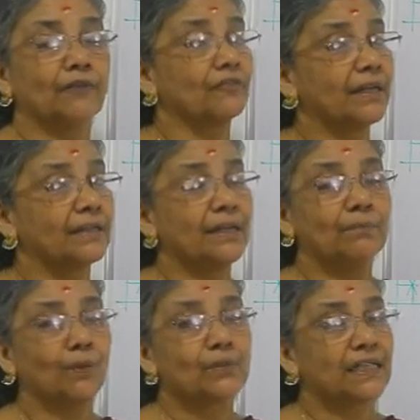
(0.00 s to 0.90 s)

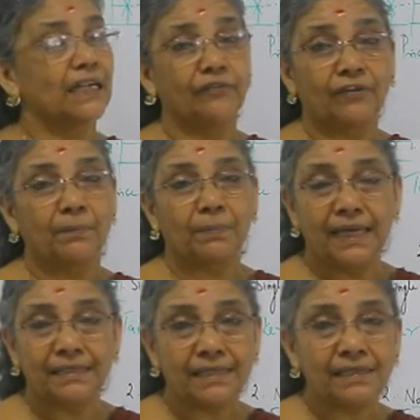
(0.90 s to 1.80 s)
imposing different
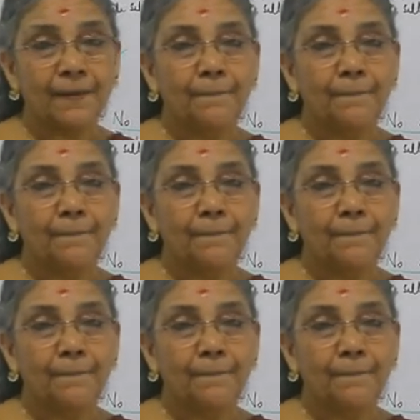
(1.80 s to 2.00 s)
prices